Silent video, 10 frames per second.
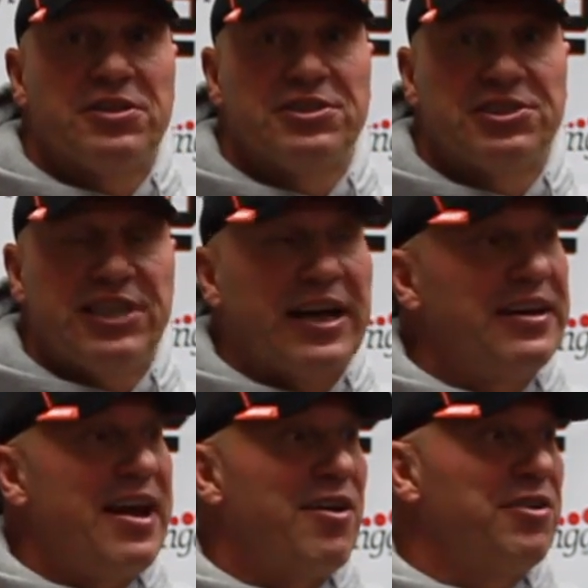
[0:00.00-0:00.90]
second
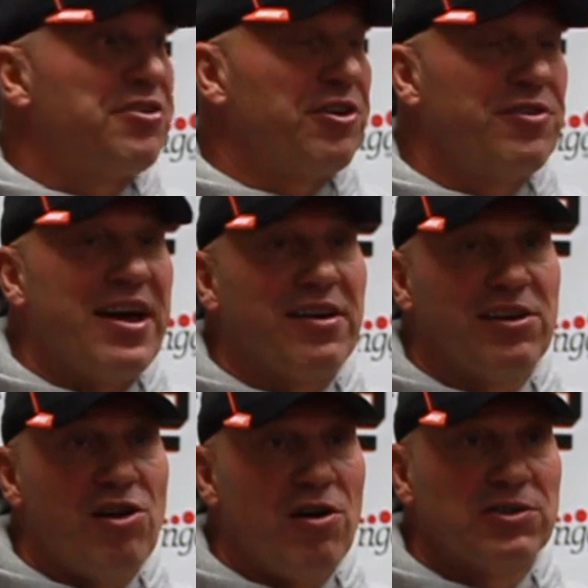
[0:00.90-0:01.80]
down and third down and
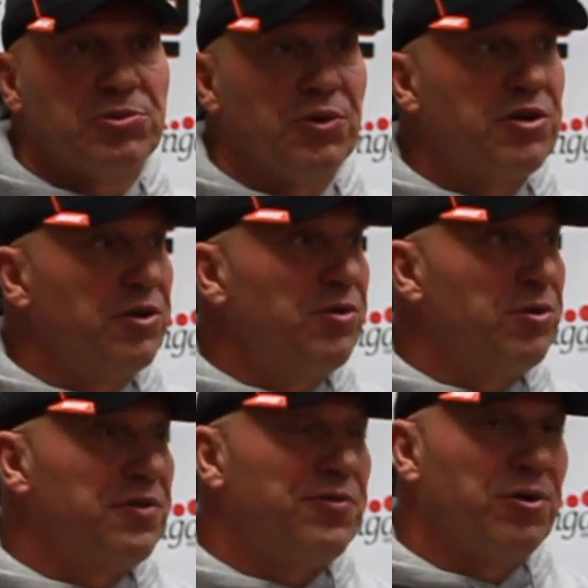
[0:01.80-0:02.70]
longs, so we couldn't
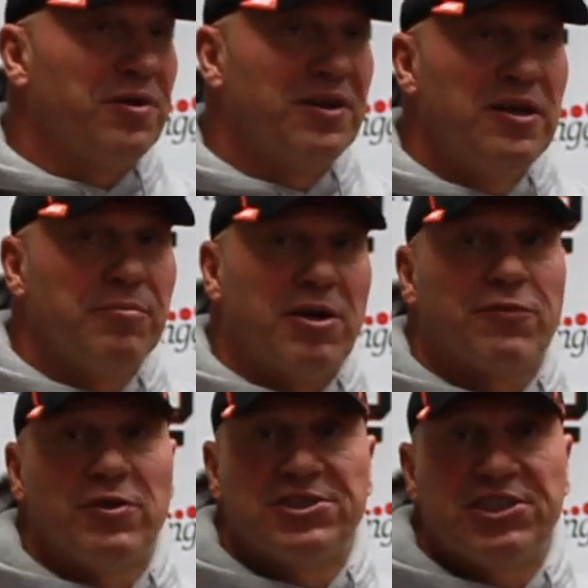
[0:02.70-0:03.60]
hold the fort. But our
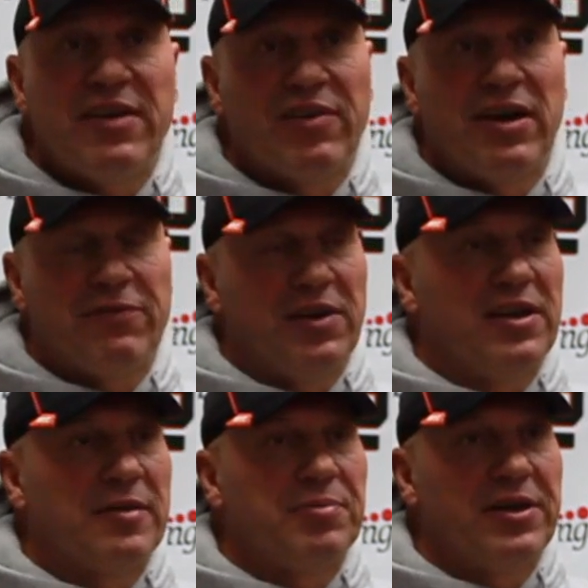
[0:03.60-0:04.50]
front 7, I felt
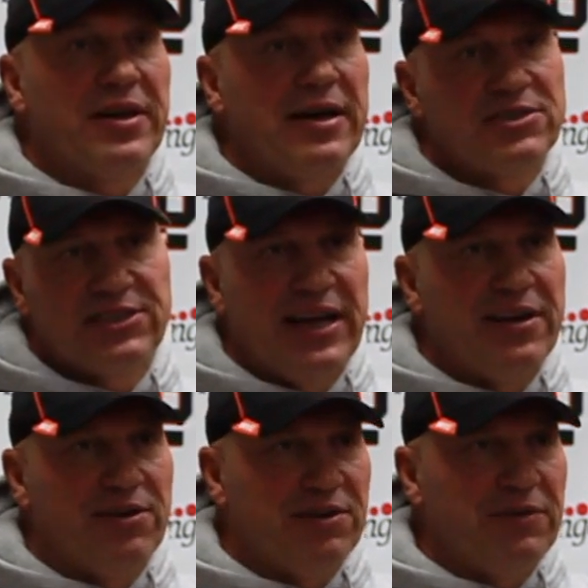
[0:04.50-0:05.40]
like, played
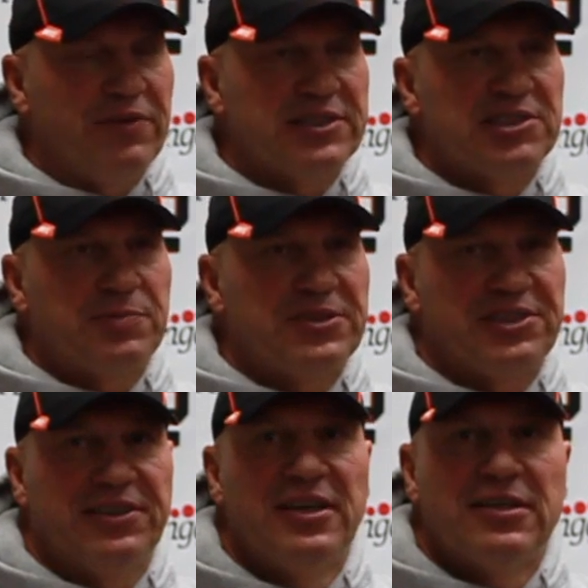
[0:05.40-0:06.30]
outstanding on defense,
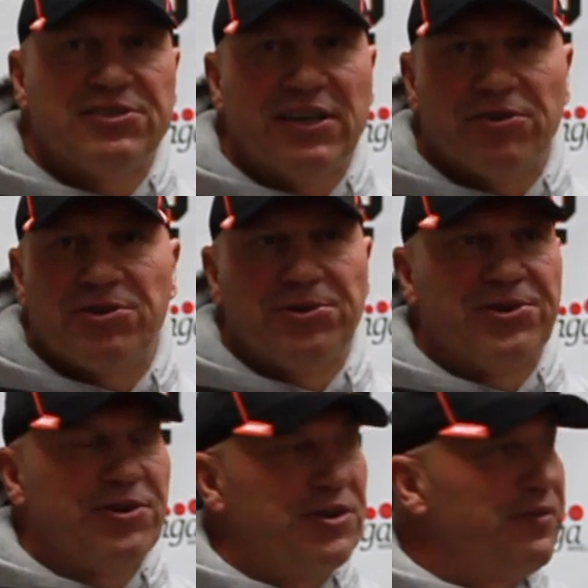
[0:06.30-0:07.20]
especially Tyler Cooter
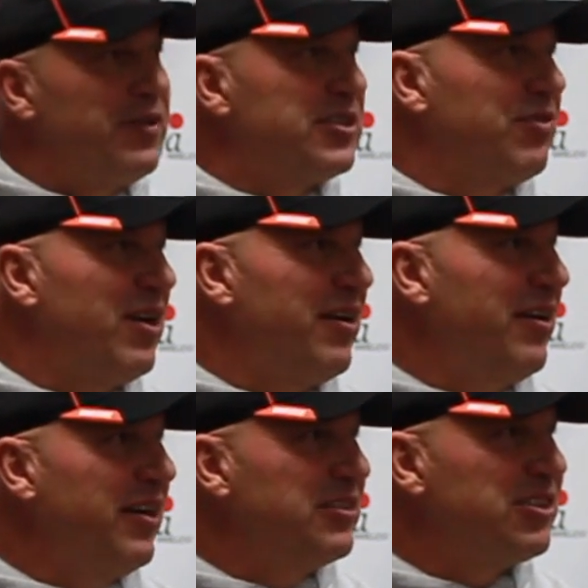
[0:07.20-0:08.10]
in our defensive line
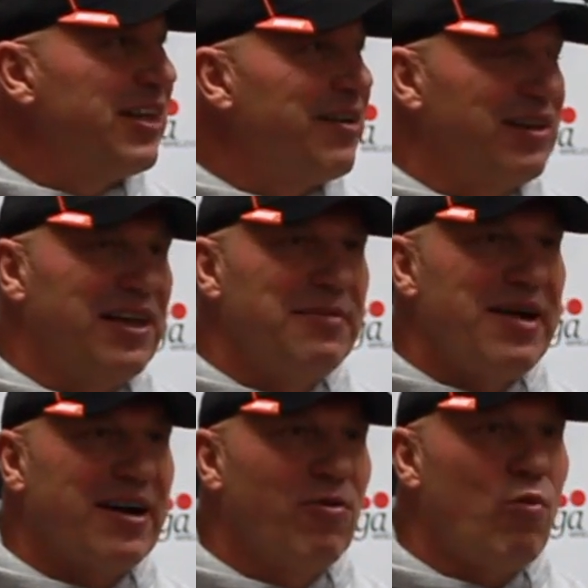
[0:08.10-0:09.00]
and Hayden Stout at
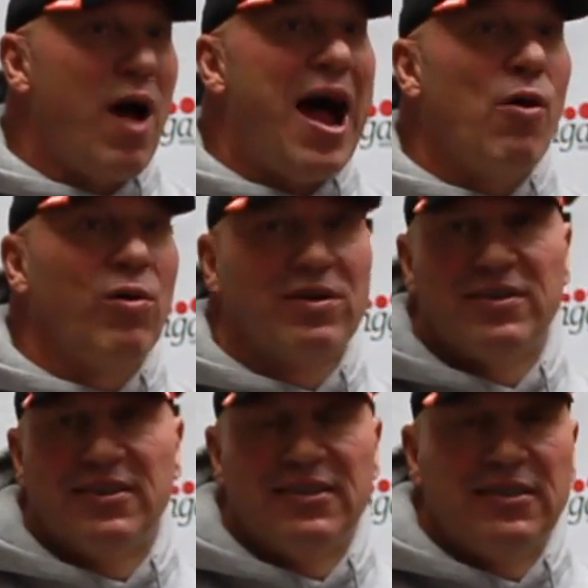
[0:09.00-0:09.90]
linebacker. Wow.
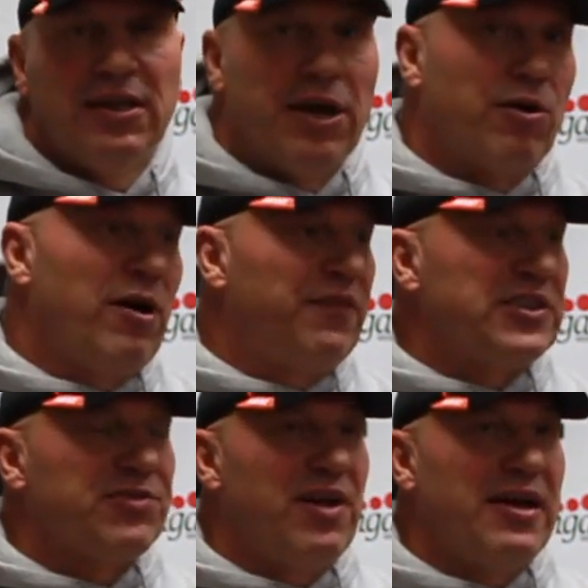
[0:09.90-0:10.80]
And our
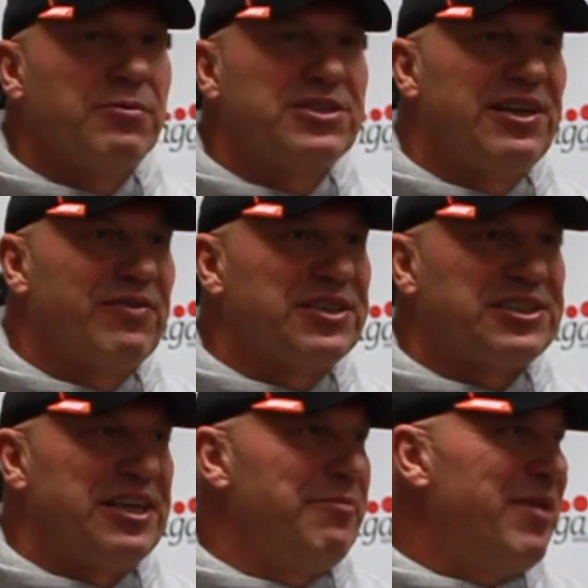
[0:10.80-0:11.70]
offensive line was never the
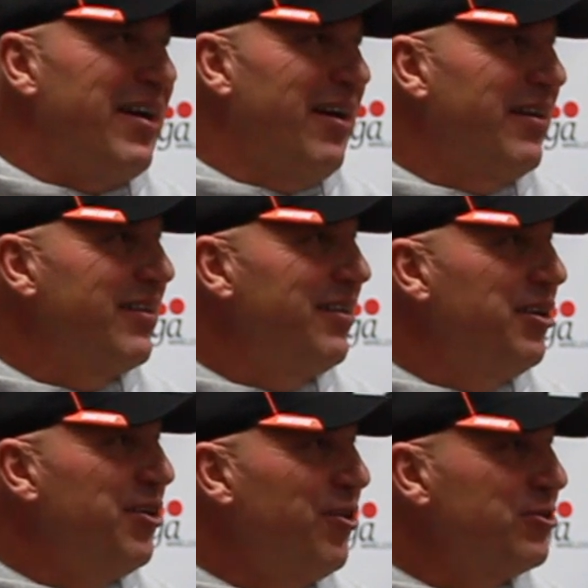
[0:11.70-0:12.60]
same band.
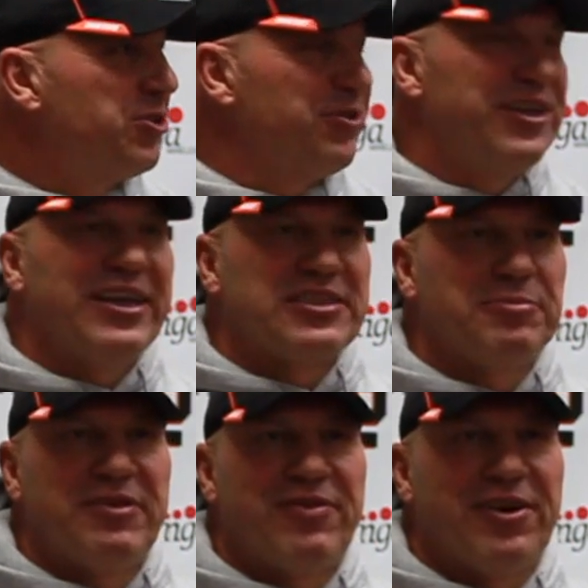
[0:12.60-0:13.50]
You know, Journey hasn't
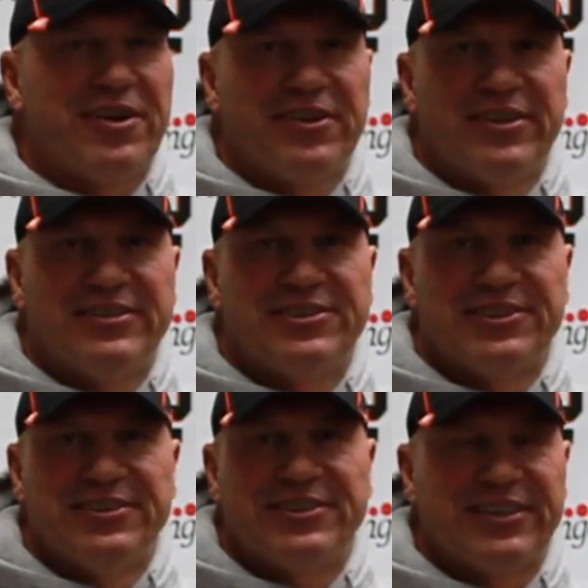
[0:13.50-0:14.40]
been very good
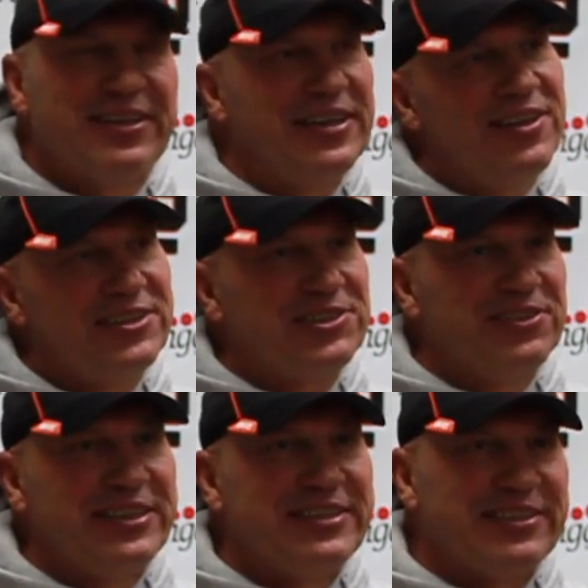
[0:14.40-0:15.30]
since they lost their
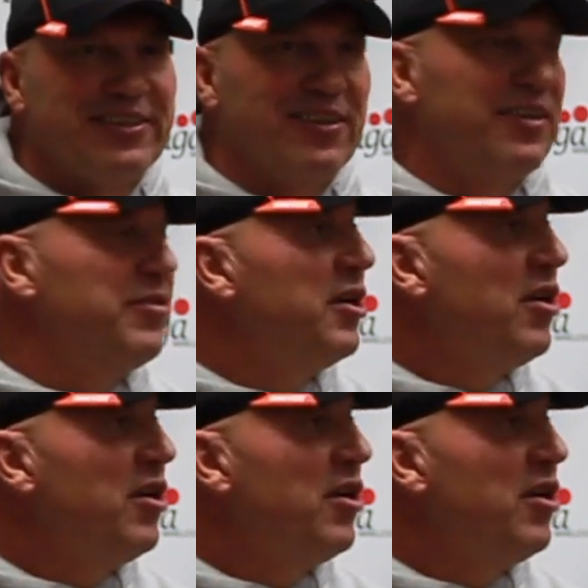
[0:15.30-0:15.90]
lead singer. And